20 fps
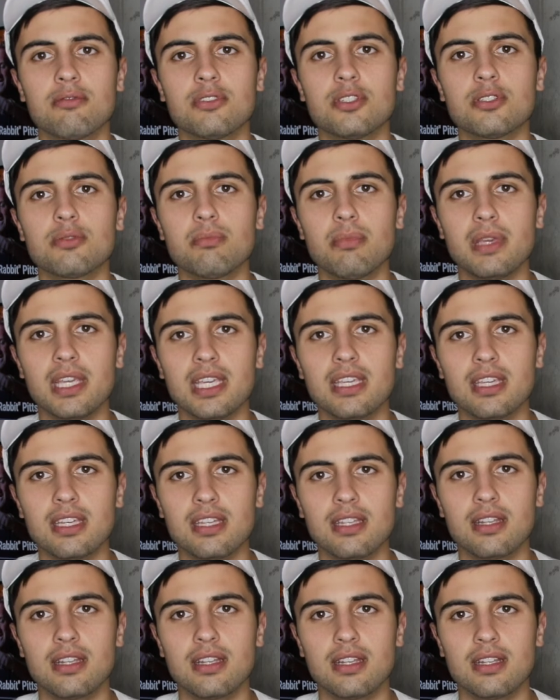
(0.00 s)
Just make
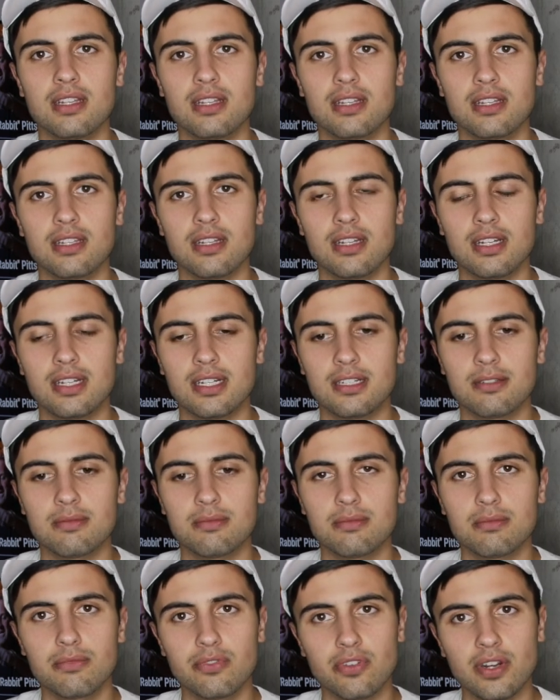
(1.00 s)
it
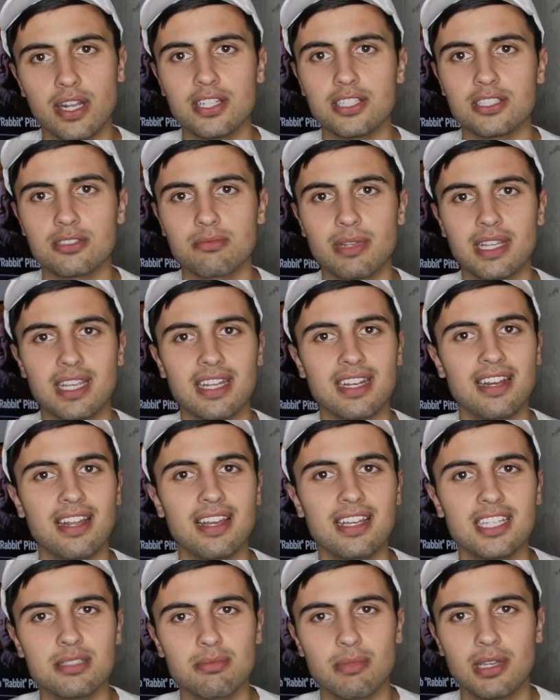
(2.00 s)
fresh, make it
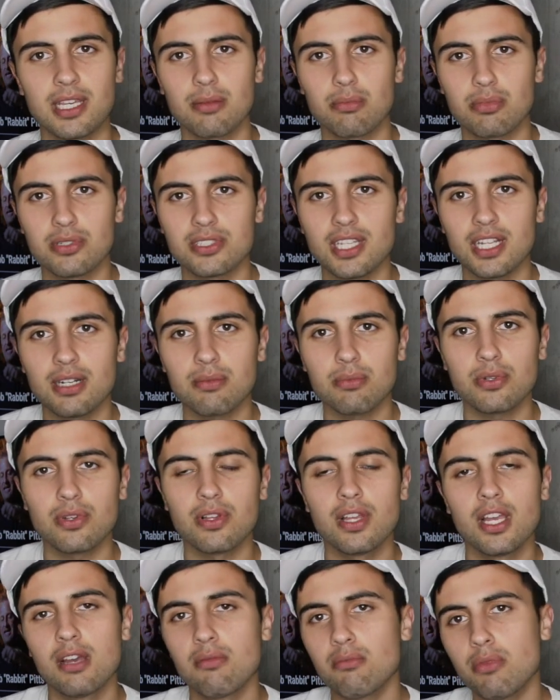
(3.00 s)
nice, make it
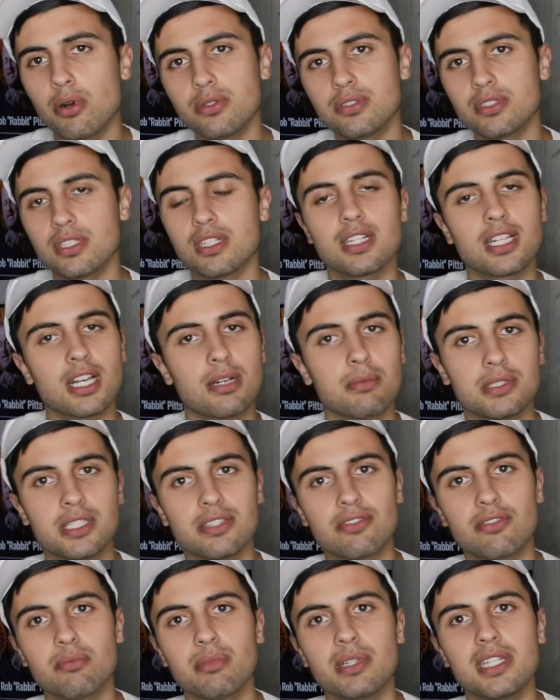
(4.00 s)
presentable. Post it in a couple
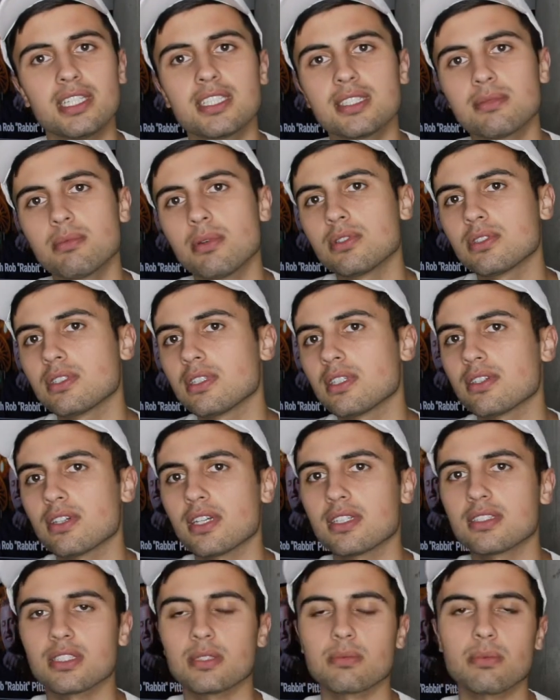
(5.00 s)
different places. Post it on
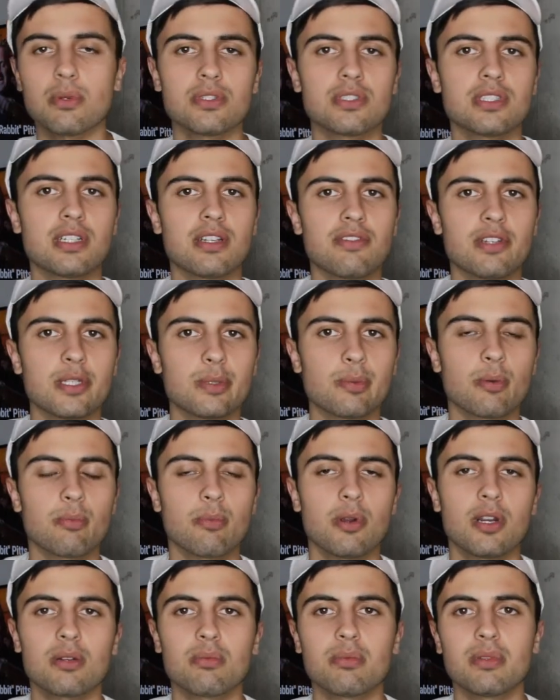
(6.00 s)
Craigslist, post it on Facebook
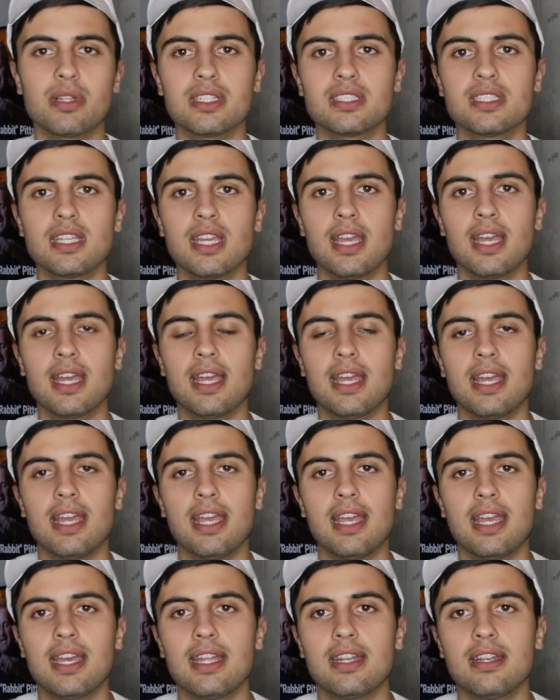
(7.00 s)
Marketplace,
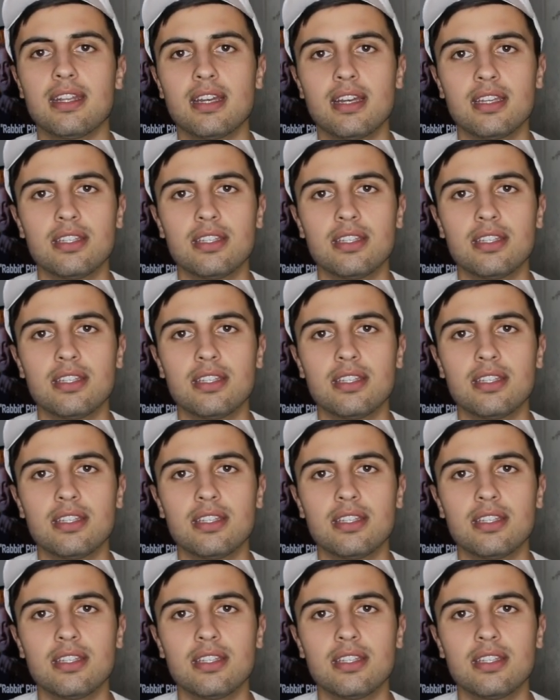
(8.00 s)
and